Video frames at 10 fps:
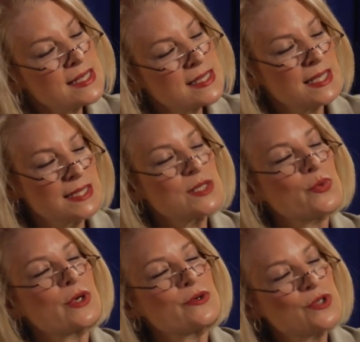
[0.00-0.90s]
Tell us
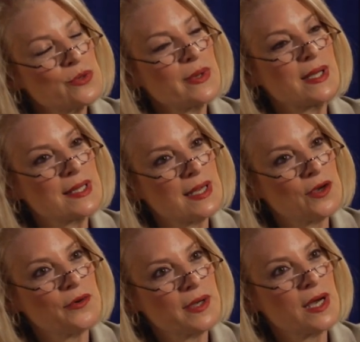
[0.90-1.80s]
what you're doing in the
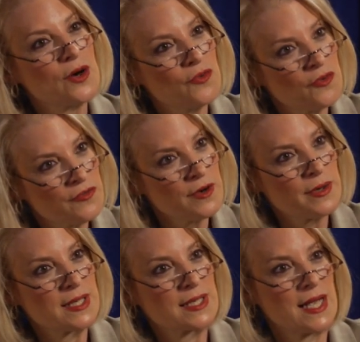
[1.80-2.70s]
area of
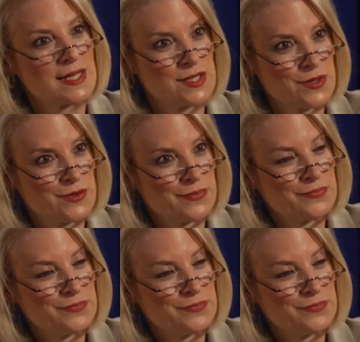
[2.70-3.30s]
ovarian cancer.